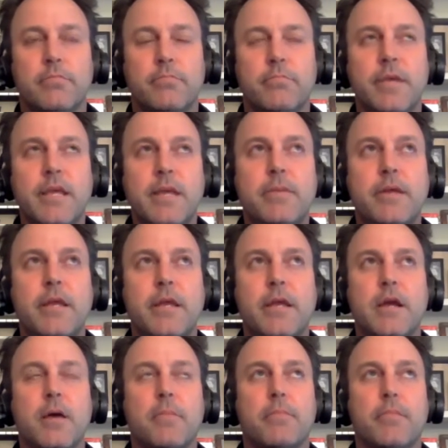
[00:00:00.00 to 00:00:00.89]
me
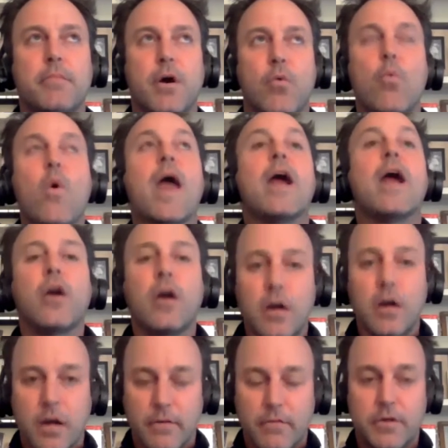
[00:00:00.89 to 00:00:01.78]
being
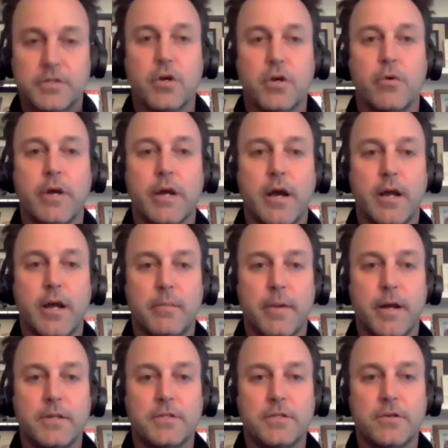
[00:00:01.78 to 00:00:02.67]
aware of what's going on
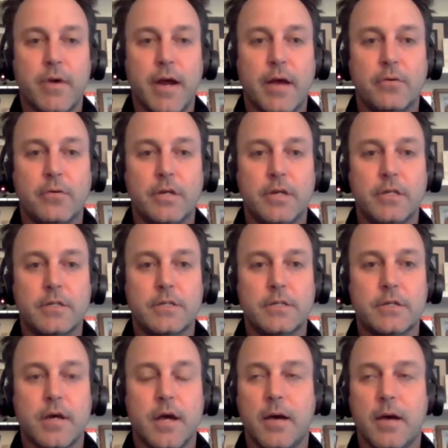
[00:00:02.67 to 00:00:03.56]
in my
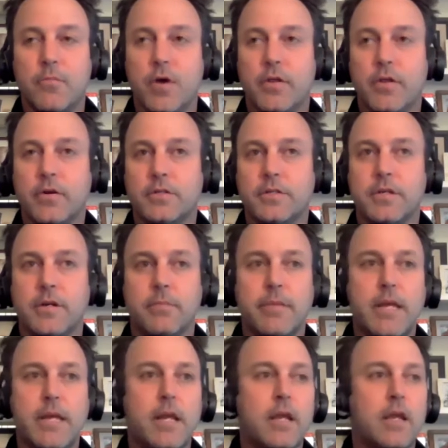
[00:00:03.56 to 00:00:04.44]
surroundings, whether it's in
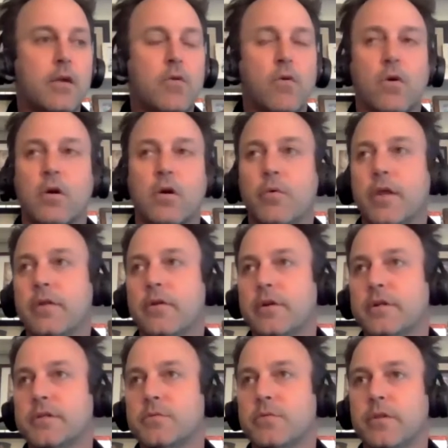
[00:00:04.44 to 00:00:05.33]
a meeting or
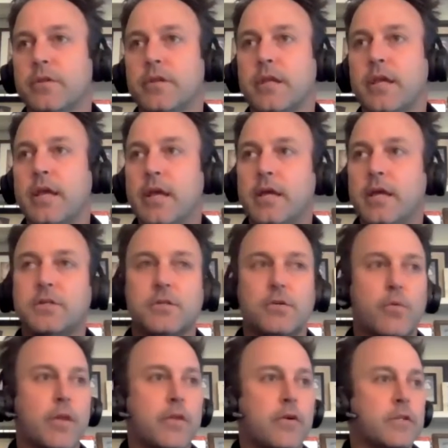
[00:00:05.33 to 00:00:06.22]
whether it's with
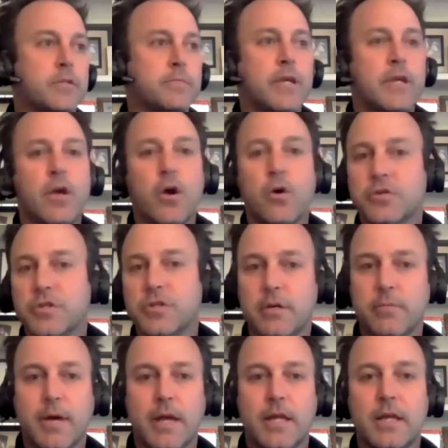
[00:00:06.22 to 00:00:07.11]
kids or whether it's me
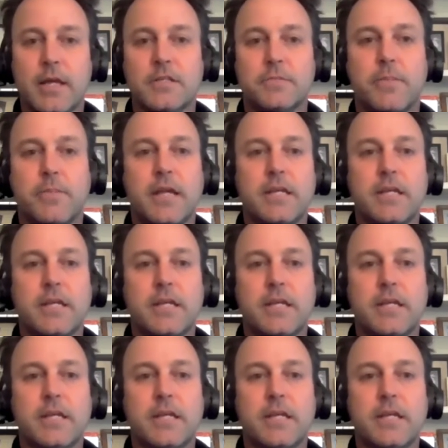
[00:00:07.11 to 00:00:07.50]
coaching my kids